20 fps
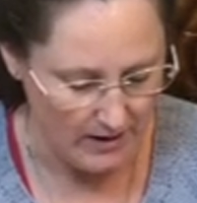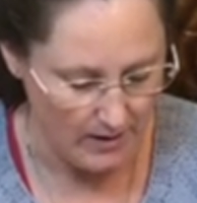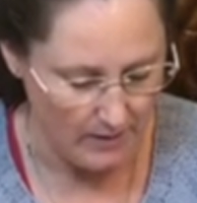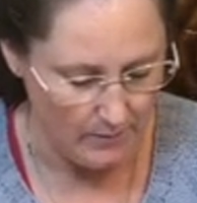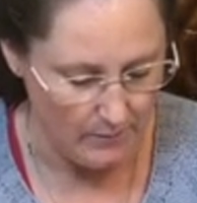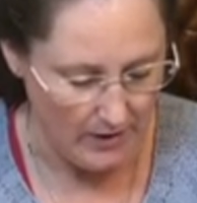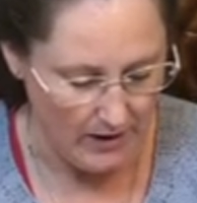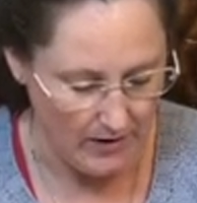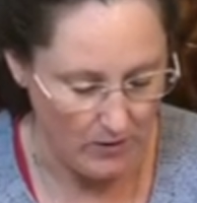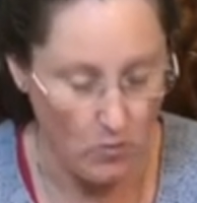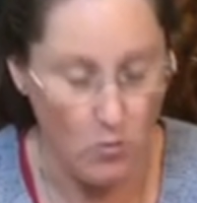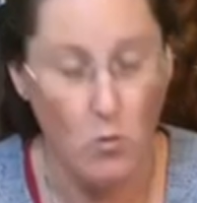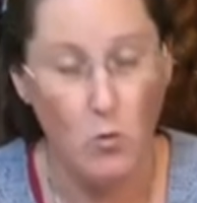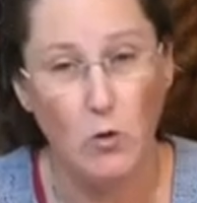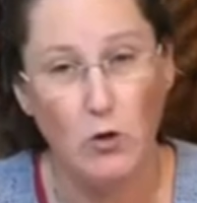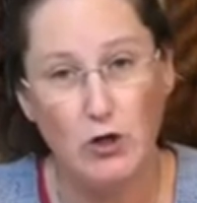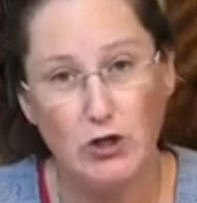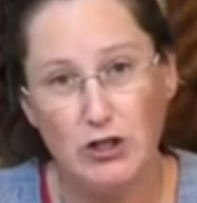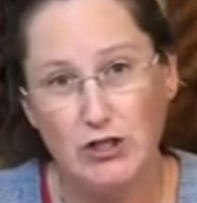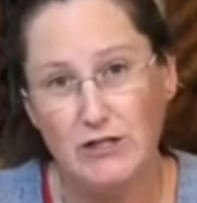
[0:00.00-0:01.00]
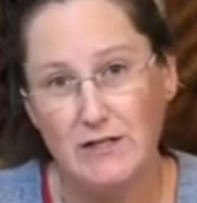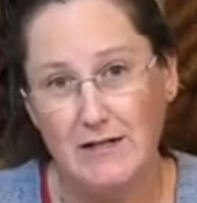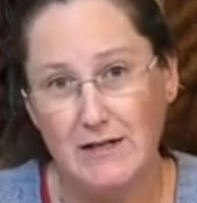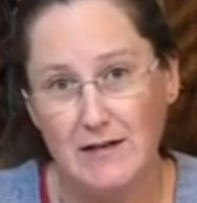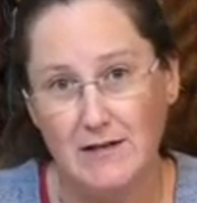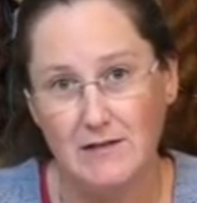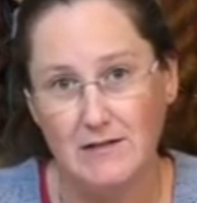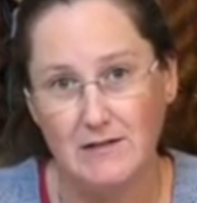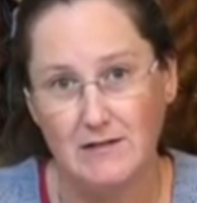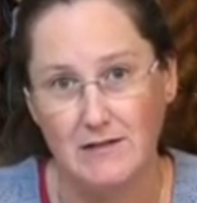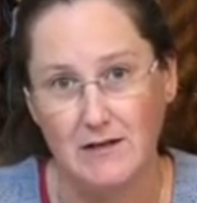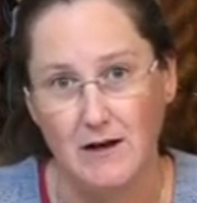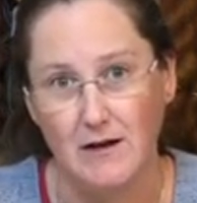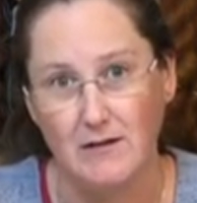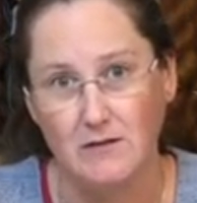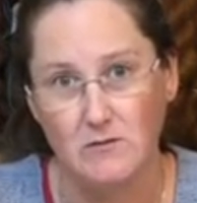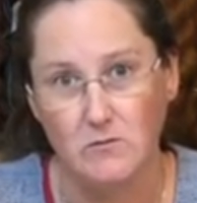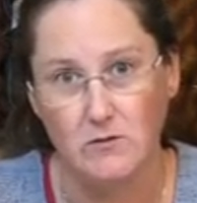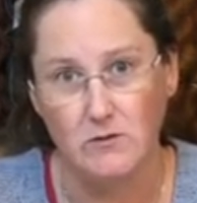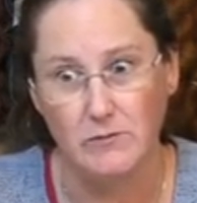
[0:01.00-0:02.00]
by Orange Knit Designs.
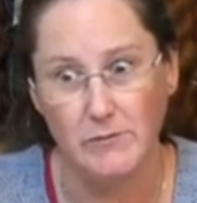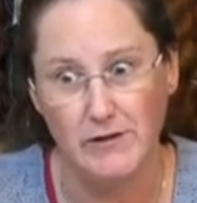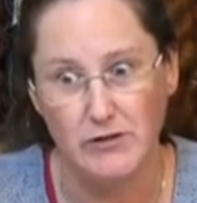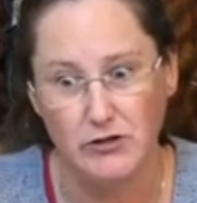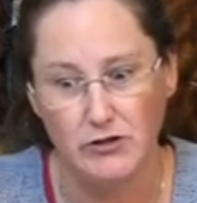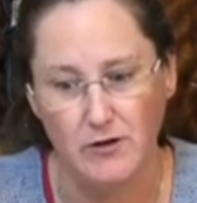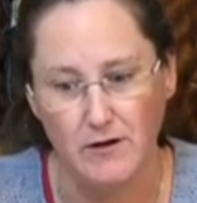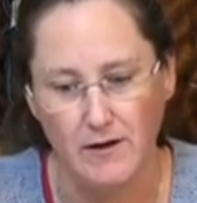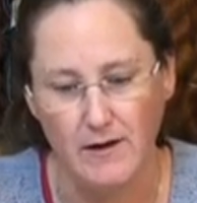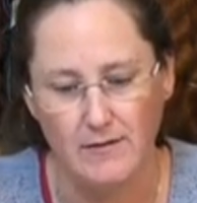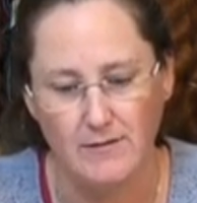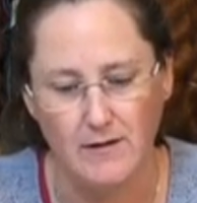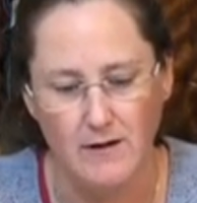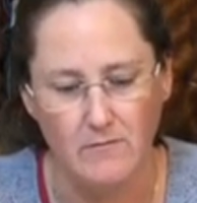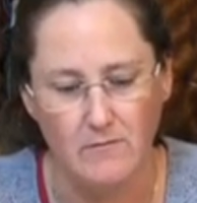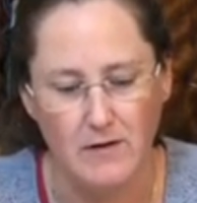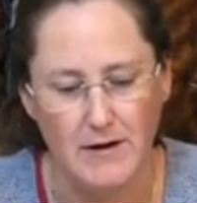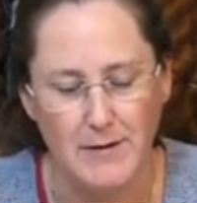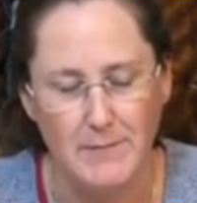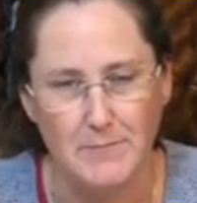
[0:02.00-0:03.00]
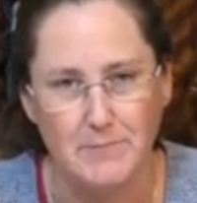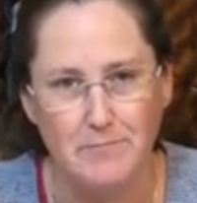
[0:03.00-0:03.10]
I'm going to make sure I got that right.